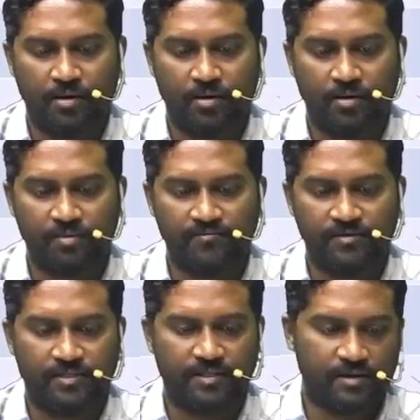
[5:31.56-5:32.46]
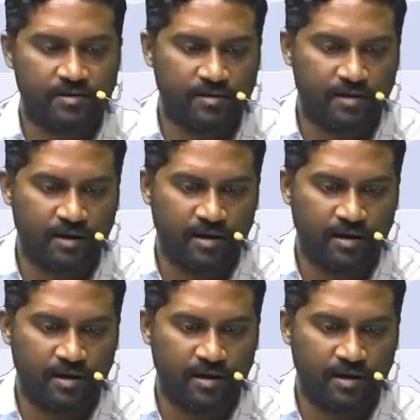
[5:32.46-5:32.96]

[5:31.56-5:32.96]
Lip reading: Along with that,